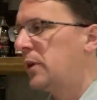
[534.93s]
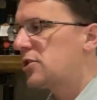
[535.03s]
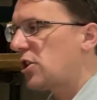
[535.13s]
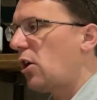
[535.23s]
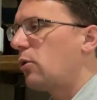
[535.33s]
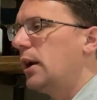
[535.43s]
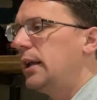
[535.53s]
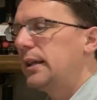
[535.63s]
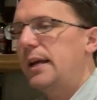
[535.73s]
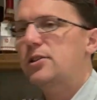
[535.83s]
So
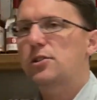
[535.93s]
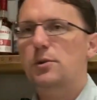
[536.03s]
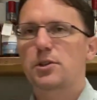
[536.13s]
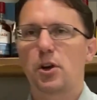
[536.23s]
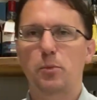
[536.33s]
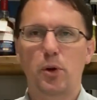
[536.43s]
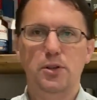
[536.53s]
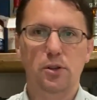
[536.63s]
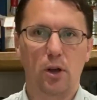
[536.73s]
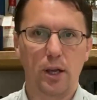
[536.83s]
let's do a
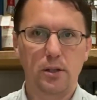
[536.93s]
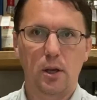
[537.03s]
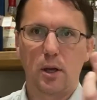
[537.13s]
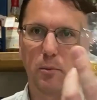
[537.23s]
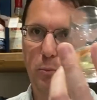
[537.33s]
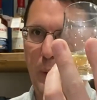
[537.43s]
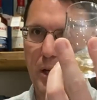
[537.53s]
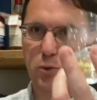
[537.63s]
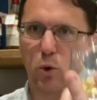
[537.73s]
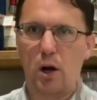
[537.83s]
side-by-side,
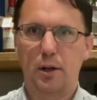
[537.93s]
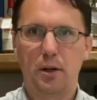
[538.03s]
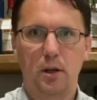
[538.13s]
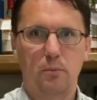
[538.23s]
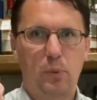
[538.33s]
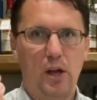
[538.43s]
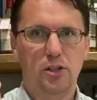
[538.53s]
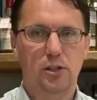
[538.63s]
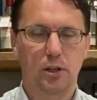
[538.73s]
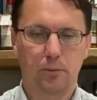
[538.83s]
batch 1,
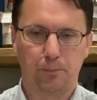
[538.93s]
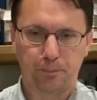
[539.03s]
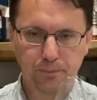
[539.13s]
batch 2.